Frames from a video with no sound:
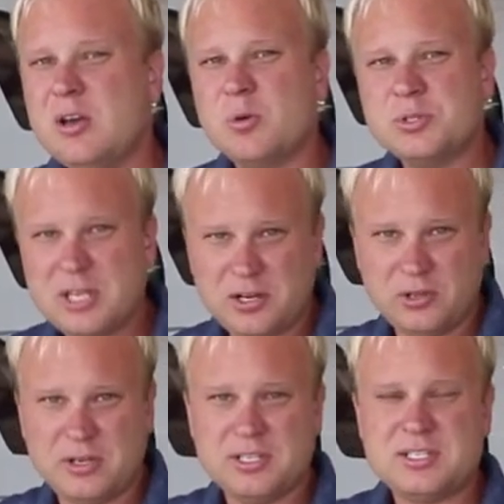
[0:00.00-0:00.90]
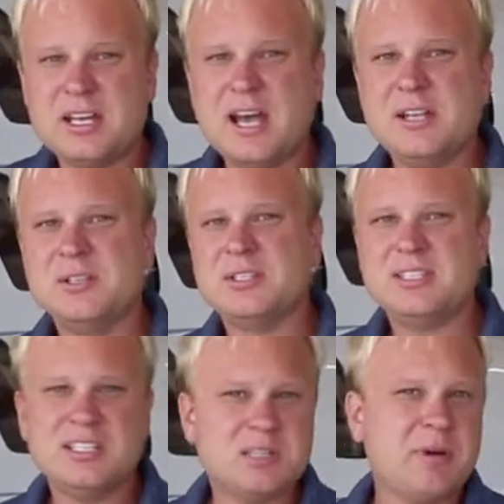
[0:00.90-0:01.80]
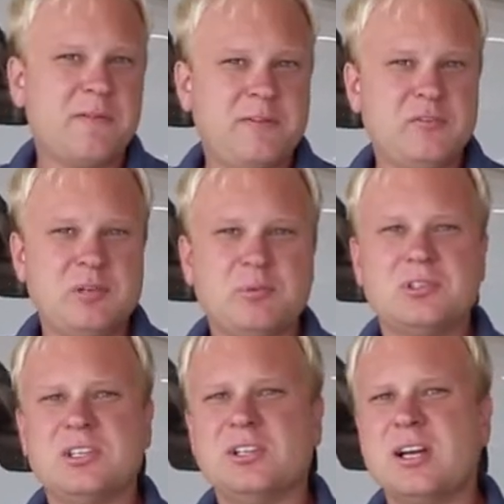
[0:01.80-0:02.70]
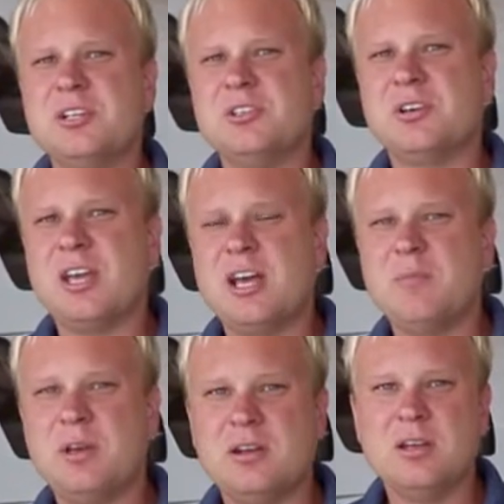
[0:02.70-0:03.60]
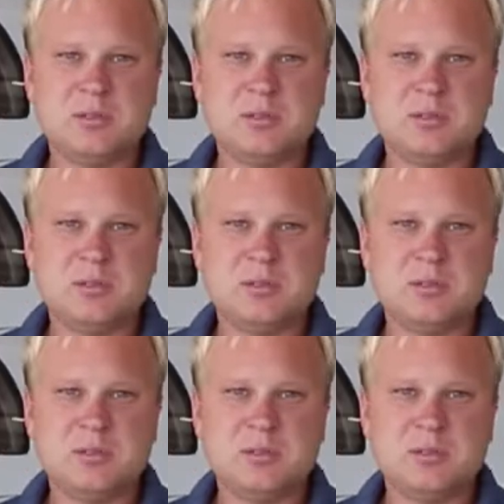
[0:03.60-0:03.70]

We'll take a look inside and you'll see it's about 50% larger cabin.